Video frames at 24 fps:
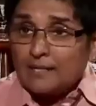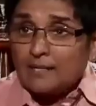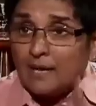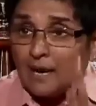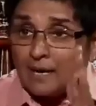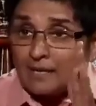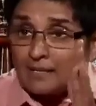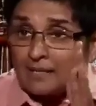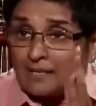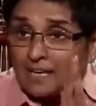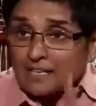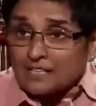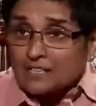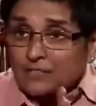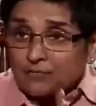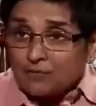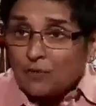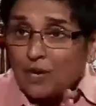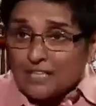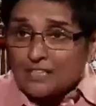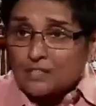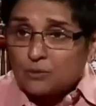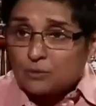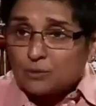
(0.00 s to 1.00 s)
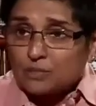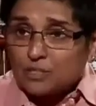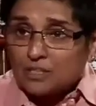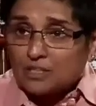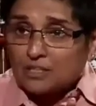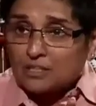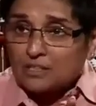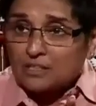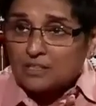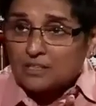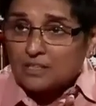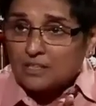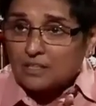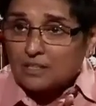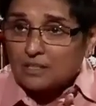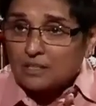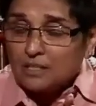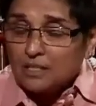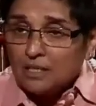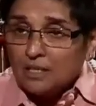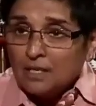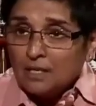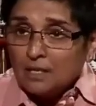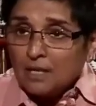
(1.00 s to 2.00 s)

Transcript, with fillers: and Anna's fast was the concern,